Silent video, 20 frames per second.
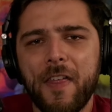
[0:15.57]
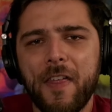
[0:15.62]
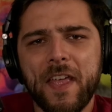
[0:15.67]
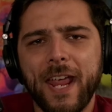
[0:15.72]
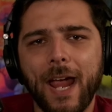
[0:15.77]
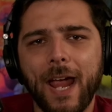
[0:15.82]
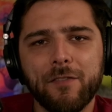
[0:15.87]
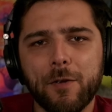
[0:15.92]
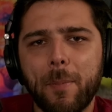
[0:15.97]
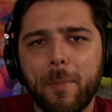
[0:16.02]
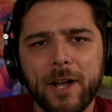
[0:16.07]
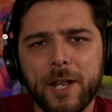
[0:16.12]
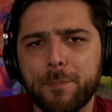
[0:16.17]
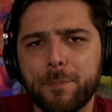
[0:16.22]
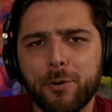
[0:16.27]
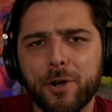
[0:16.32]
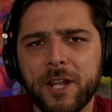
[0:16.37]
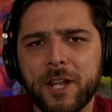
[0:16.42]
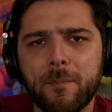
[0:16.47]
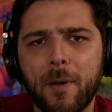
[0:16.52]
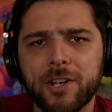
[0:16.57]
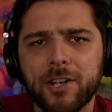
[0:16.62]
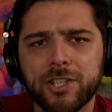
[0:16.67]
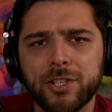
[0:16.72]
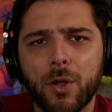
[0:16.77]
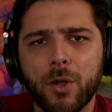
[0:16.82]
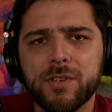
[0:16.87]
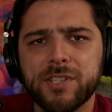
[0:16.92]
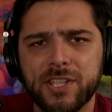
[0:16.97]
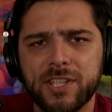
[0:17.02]
I think everybody pretty much
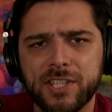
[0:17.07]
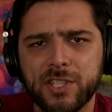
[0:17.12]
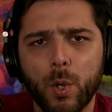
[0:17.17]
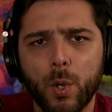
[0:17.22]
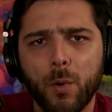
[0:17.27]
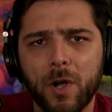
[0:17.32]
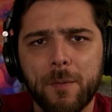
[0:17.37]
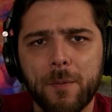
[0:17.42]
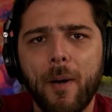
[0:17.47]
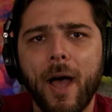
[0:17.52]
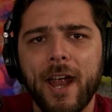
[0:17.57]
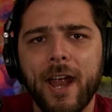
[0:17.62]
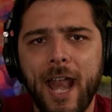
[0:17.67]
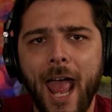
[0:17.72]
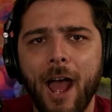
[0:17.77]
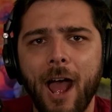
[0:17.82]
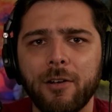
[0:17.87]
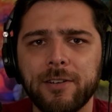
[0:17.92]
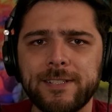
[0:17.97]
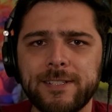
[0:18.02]
knows the story by now.